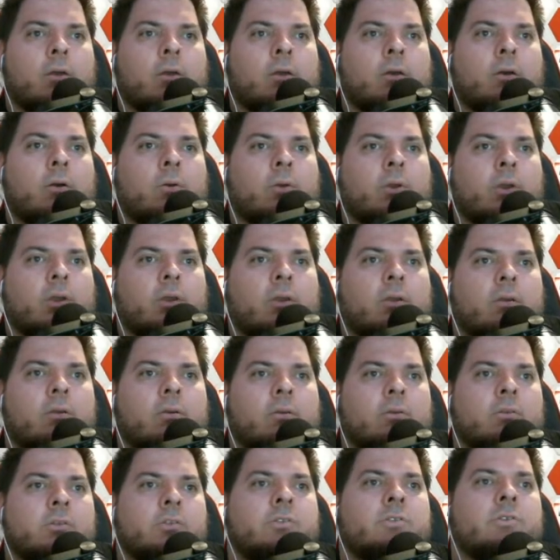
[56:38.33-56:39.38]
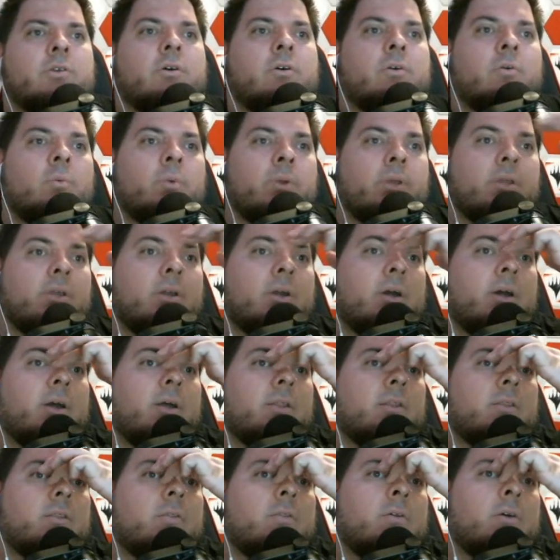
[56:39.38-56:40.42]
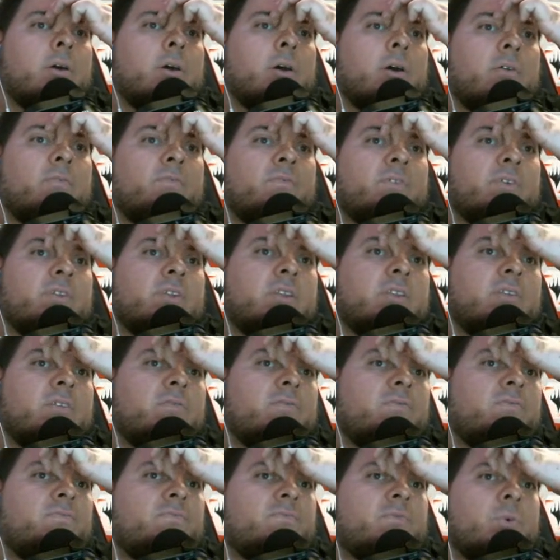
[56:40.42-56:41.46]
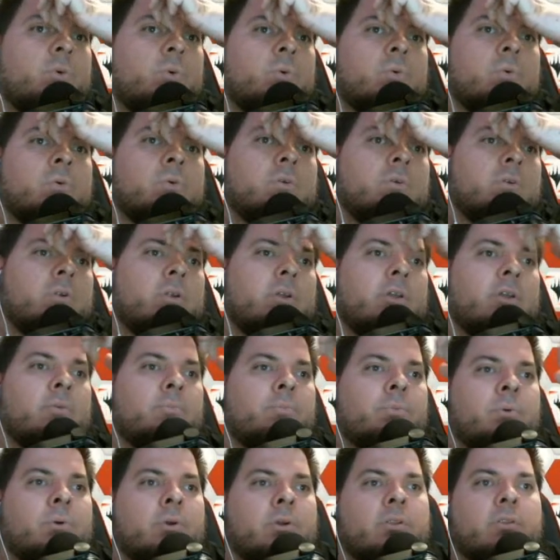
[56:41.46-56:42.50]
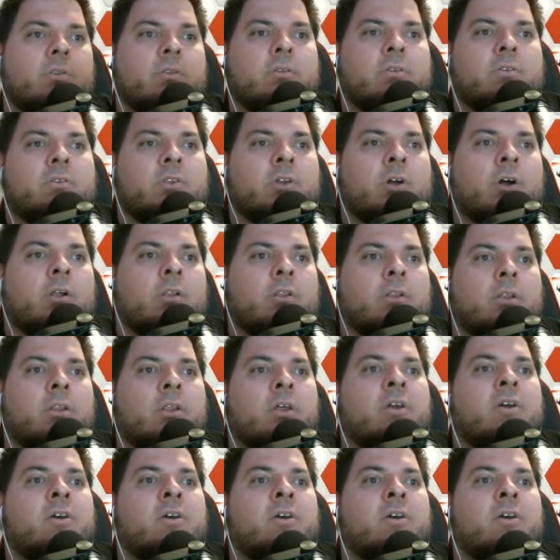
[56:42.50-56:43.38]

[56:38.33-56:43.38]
Okay, so we got 54 hit points is solid.